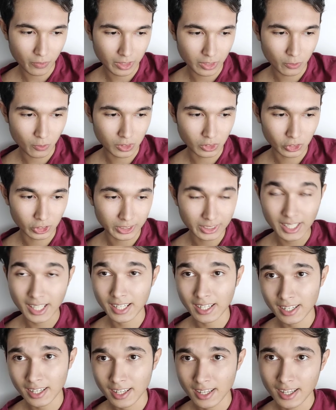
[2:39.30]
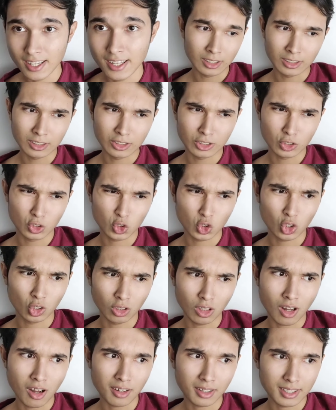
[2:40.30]
when you want to send, the
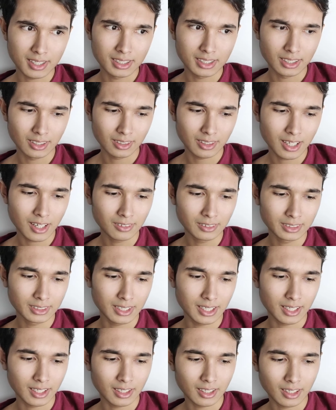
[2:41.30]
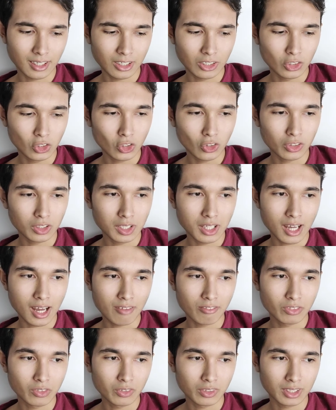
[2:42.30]
clock is still counting and you only
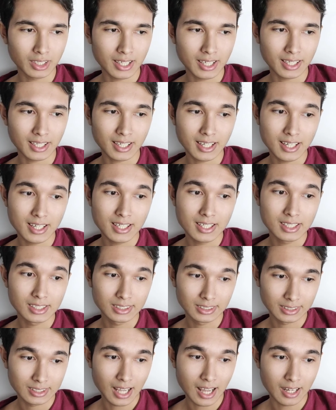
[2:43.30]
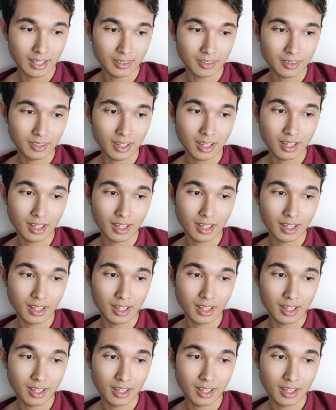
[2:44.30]
have to click send.